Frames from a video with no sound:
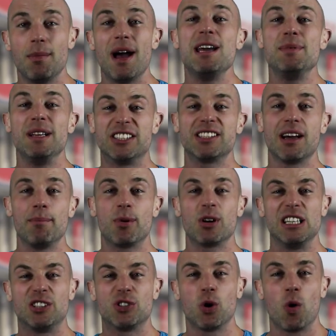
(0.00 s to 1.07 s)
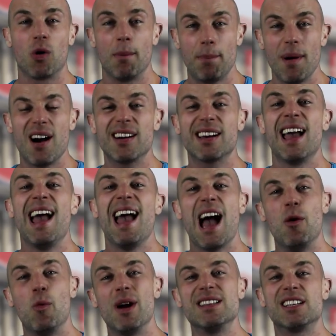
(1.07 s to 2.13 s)
Maybe somebody saw a bug
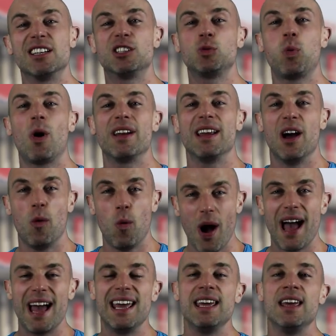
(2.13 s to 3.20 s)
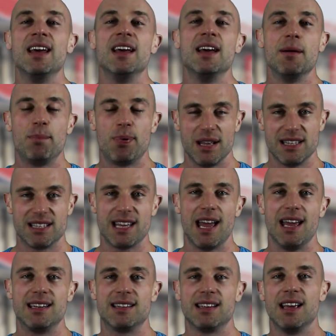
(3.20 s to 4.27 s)
and went to swat it away, but
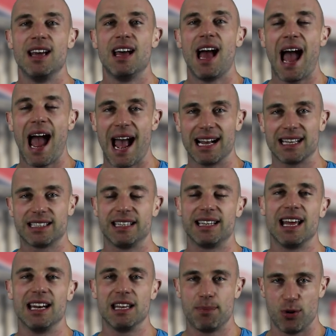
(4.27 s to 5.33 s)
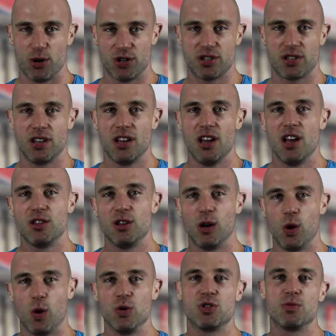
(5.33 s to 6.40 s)
instead accidentally pushed the
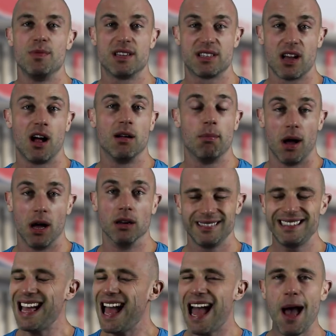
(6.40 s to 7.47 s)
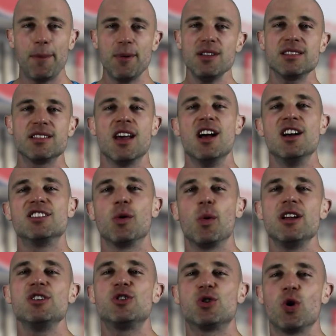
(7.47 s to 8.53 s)
launch missile button. That happens. So
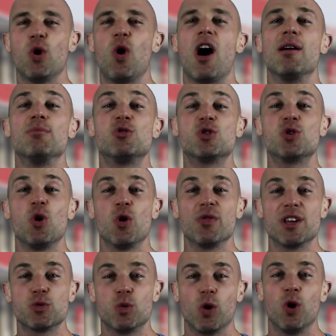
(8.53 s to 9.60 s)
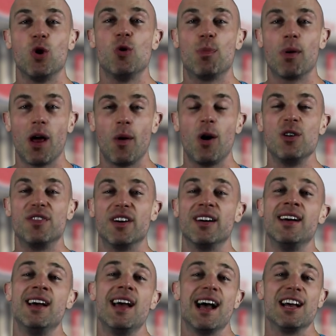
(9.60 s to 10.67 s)
in short, I'm sure this will all blow
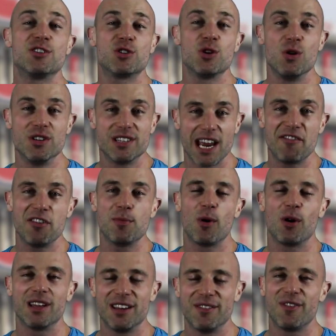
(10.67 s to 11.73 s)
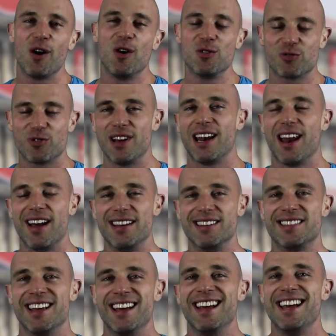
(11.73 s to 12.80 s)
over as soon as everybody involved
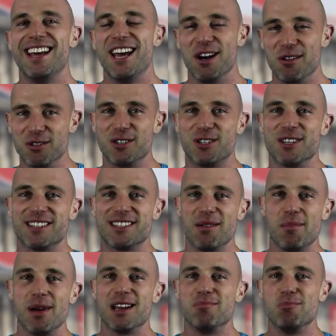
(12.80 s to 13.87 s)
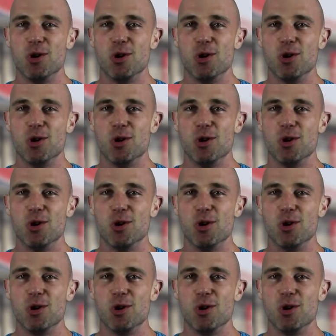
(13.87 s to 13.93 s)
realized it was just a big